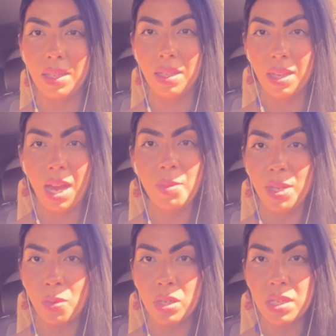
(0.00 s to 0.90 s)
how many
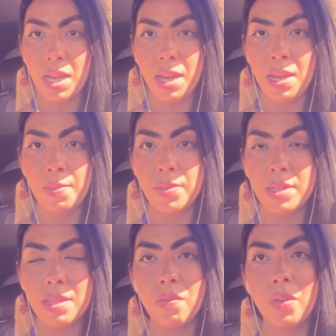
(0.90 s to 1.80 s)
more
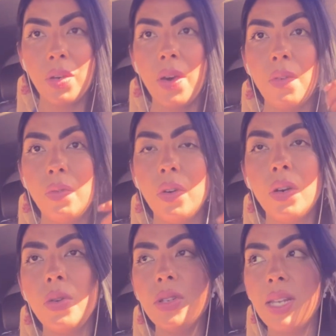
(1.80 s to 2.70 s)
times?
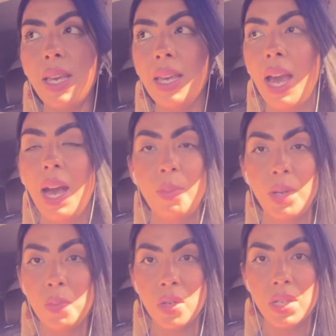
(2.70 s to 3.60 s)
Virgo's saying how many
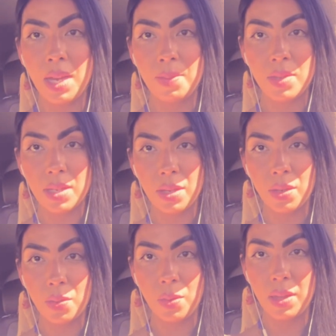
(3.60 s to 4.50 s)
more times
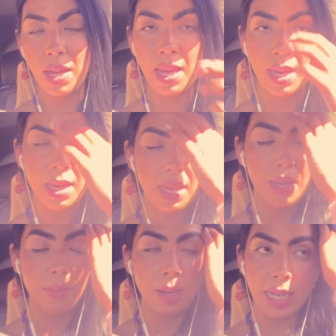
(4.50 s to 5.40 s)
here with a
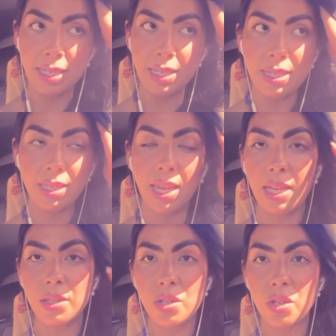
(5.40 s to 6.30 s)
Pisces,
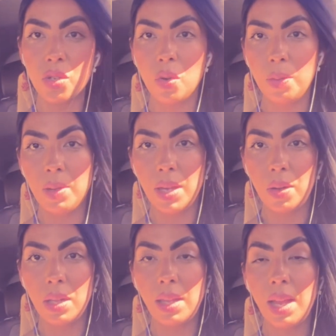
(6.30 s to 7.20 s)
Cancer, Scorpio.
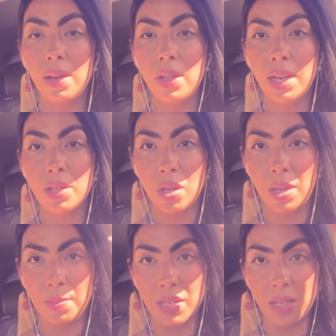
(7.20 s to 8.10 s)
A lot of you guys are
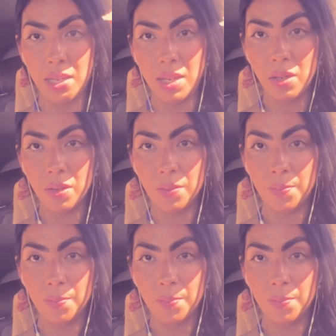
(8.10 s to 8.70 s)
up to here.